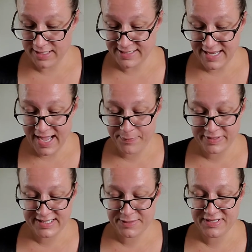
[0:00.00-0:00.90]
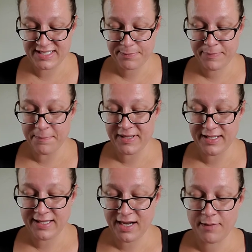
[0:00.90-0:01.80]
That's apple, cinnamon stick, pumpkin,
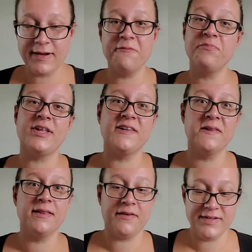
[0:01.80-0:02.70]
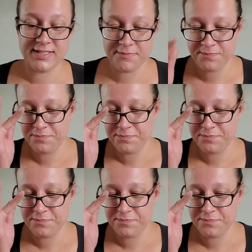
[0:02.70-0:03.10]
and caramel. Love it.